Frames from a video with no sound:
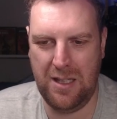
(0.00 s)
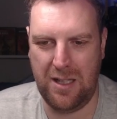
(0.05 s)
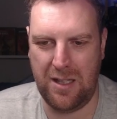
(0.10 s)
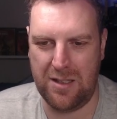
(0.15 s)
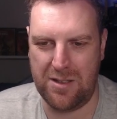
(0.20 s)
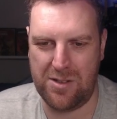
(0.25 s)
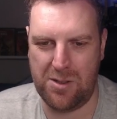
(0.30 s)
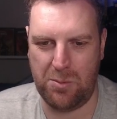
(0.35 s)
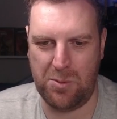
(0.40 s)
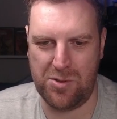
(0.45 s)

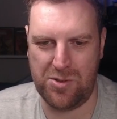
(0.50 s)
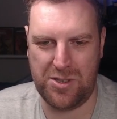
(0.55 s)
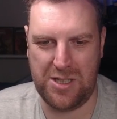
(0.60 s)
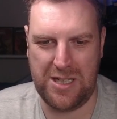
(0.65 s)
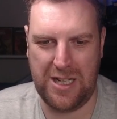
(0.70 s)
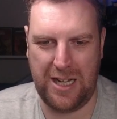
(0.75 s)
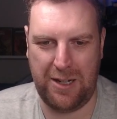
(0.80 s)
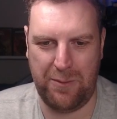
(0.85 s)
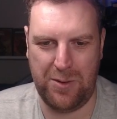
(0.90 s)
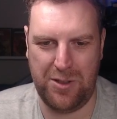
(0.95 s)
So we'll see
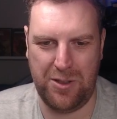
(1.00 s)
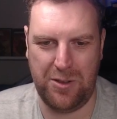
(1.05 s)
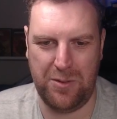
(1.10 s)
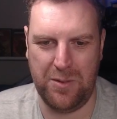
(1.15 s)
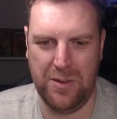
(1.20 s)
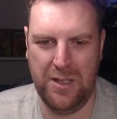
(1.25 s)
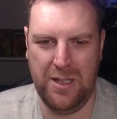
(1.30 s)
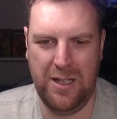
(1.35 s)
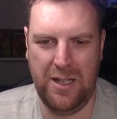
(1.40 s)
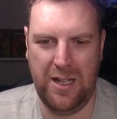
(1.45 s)
how we do.
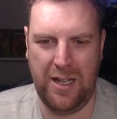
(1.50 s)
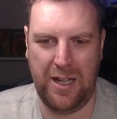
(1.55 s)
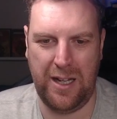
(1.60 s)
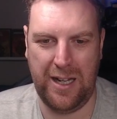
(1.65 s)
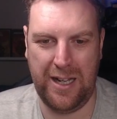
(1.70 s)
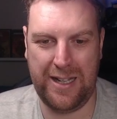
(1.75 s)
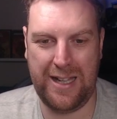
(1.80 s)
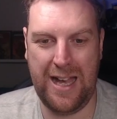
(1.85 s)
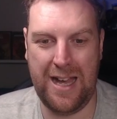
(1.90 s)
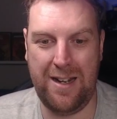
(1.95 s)

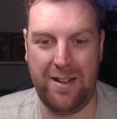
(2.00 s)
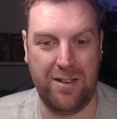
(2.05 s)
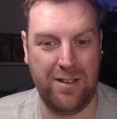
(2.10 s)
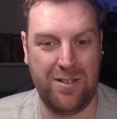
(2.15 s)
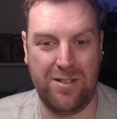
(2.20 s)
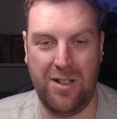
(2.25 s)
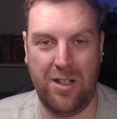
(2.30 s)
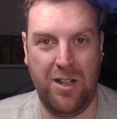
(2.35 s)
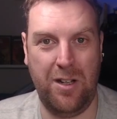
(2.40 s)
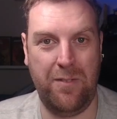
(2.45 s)
Again,
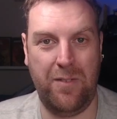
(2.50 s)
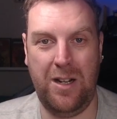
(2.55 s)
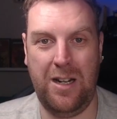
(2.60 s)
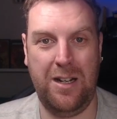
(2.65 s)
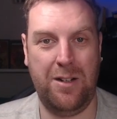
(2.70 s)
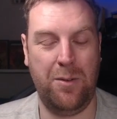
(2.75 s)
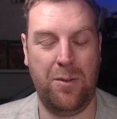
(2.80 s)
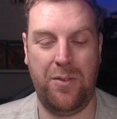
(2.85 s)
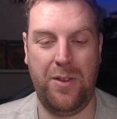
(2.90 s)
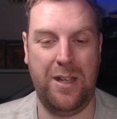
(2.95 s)
it's a lovely
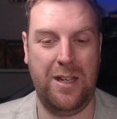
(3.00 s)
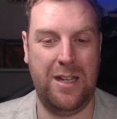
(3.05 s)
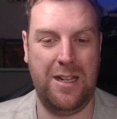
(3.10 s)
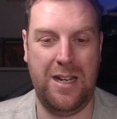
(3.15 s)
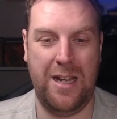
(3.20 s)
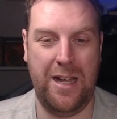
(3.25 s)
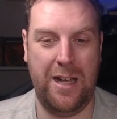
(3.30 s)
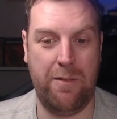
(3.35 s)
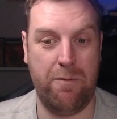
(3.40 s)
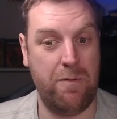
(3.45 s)
little thing in
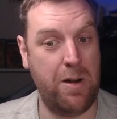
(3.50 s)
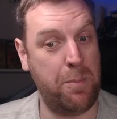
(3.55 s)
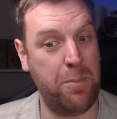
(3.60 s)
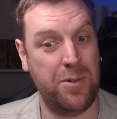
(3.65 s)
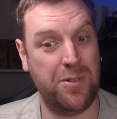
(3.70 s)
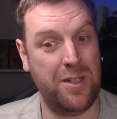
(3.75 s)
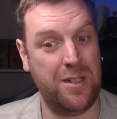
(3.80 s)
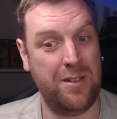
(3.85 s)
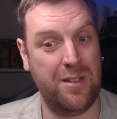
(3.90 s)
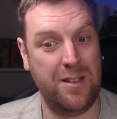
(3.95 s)
here
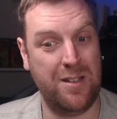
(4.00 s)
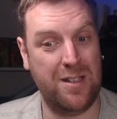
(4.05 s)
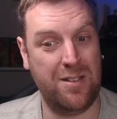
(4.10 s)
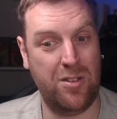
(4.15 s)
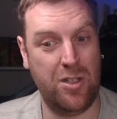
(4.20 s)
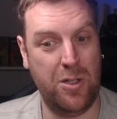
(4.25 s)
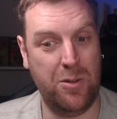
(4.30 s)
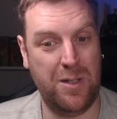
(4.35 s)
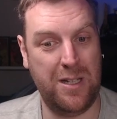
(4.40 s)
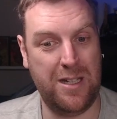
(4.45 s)
representing this
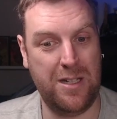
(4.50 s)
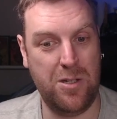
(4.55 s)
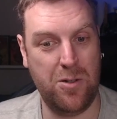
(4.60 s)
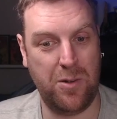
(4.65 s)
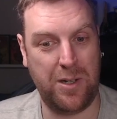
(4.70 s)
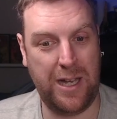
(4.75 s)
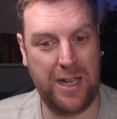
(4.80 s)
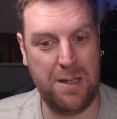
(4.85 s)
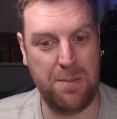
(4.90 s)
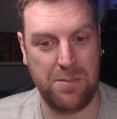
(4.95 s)
unit in your
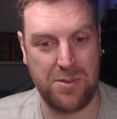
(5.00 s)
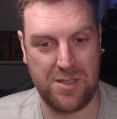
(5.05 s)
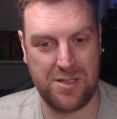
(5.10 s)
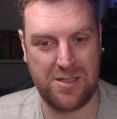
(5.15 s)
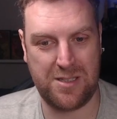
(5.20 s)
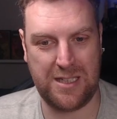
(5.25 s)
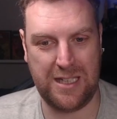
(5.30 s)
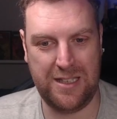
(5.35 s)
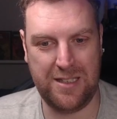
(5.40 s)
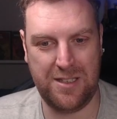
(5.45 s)
games.
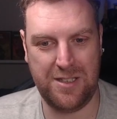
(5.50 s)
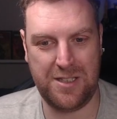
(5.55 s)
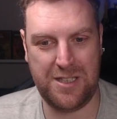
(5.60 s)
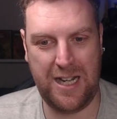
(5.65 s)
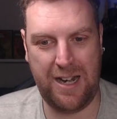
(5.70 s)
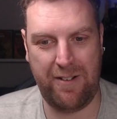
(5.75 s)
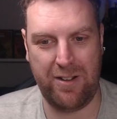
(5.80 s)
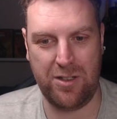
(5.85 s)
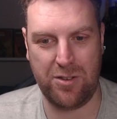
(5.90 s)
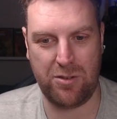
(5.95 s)
Skeleton
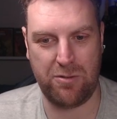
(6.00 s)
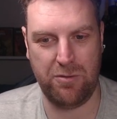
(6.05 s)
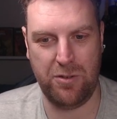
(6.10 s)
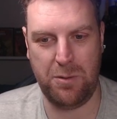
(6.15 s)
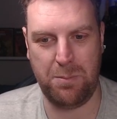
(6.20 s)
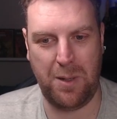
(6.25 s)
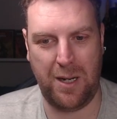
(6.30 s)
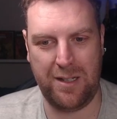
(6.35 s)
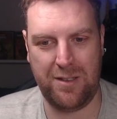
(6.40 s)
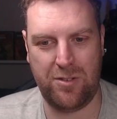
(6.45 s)
chariots
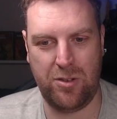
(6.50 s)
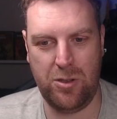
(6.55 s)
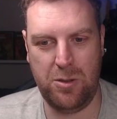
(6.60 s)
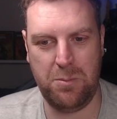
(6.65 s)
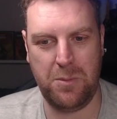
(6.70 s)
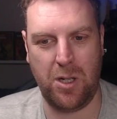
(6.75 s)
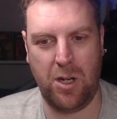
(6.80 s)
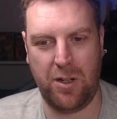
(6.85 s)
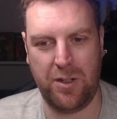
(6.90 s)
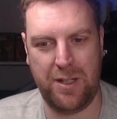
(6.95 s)
crewed by Tomb
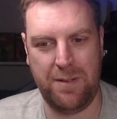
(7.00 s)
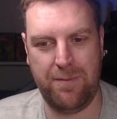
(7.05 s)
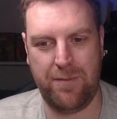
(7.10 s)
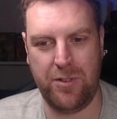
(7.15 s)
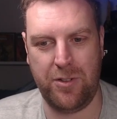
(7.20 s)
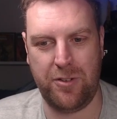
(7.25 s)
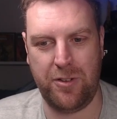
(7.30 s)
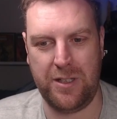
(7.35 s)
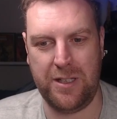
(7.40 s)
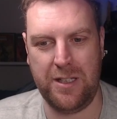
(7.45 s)
Guard
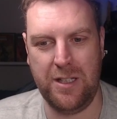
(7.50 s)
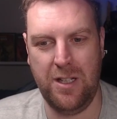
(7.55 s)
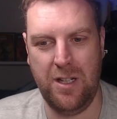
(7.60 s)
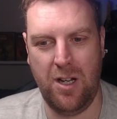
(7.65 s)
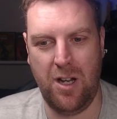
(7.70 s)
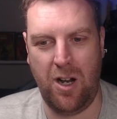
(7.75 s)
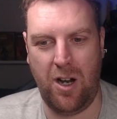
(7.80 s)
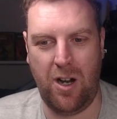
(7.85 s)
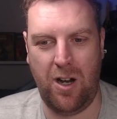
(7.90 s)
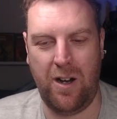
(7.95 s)
infantry
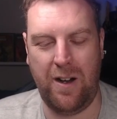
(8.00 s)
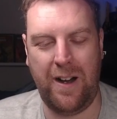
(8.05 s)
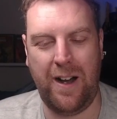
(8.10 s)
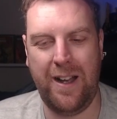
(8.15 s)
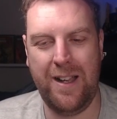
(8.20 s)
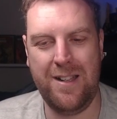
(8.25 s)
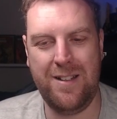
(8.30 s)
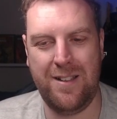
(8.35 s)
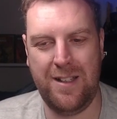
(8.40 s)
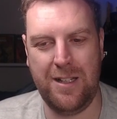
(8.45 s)
are
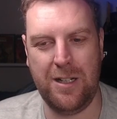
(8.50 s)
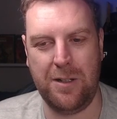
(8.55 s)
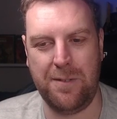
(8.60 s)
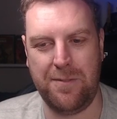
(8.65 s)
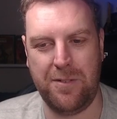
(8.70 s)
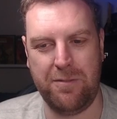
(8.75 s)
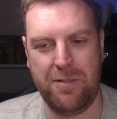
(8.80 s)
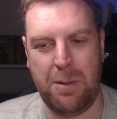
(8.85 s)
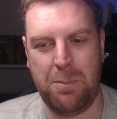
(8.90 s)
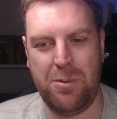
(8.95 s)
ideal
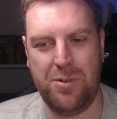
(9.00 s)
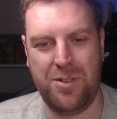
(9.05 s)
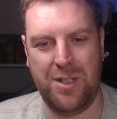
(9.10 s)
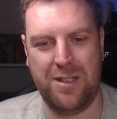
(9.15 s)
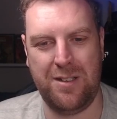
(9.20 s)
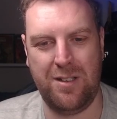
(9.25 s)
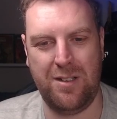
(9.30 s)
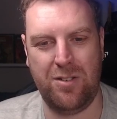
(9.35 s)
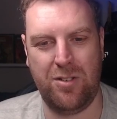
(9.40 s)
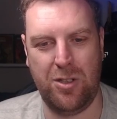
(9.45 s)
for
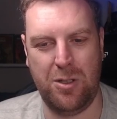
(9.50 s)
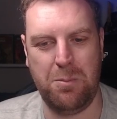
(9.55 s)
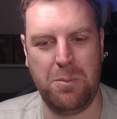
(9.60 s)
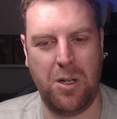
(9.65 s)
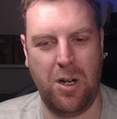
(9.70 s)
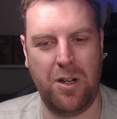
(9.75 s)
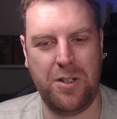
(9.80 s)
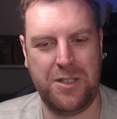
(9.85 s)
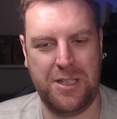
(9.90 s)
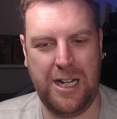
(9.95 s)
representing Tomb
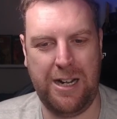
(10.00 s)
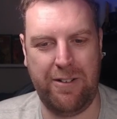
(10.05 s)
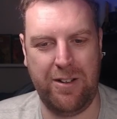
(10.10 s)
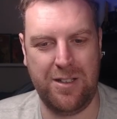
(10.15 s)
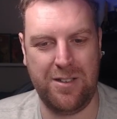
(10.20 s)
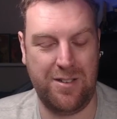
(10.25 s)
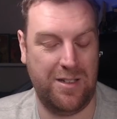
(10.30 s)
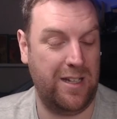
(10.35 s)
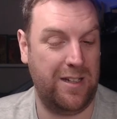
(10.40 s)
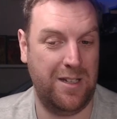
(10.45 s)
Guard
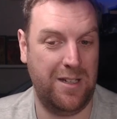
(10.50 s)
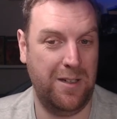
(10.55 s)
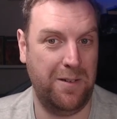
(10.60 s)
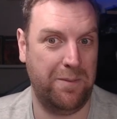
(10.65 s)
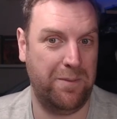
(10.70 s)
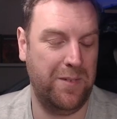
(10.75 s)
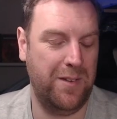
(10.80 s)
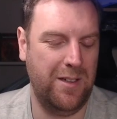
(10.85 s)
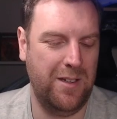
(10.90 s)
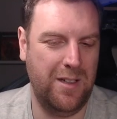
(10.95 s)
chariots. There you
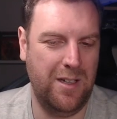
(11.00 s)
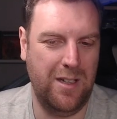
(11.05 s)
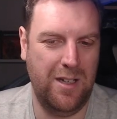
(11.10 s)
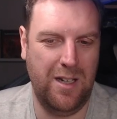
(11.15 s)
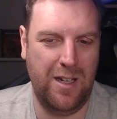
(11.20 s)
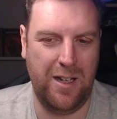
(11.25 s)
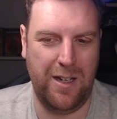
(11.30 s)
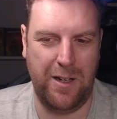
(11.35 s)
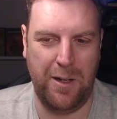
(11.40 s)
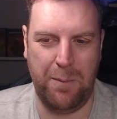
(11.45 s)

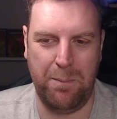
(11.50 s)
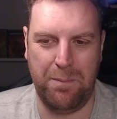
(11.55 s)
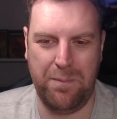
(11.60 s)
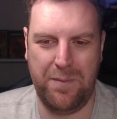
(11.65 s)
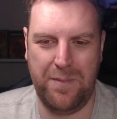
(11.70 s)
go.